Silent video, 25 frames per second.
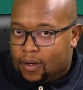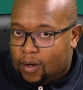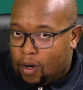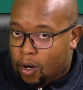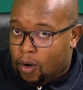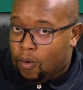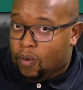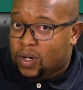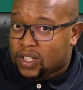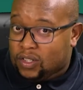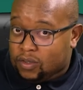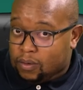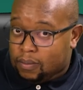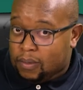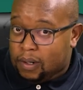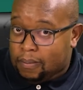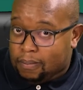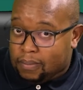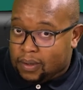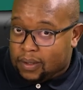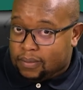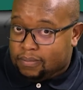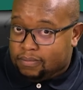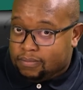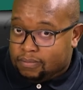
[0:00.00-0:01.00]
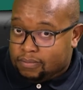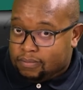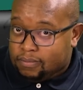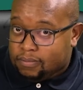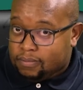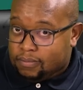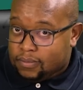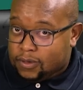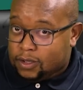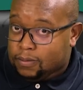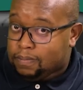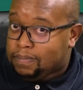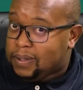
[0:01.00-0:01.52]
Always remember
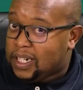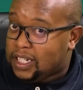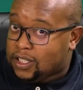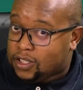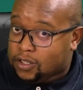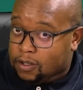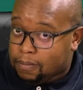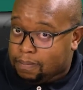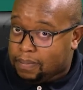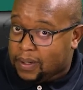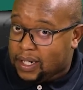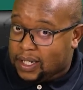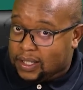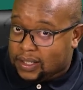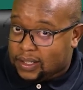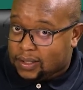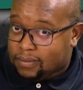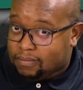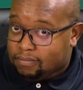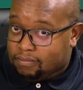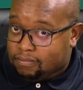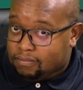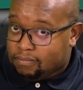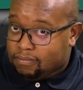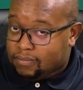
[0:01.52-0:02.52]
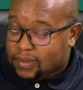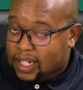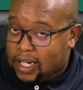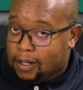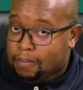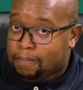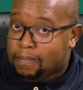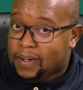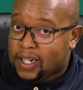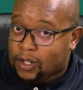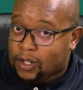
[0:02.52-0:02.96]
to place your bets at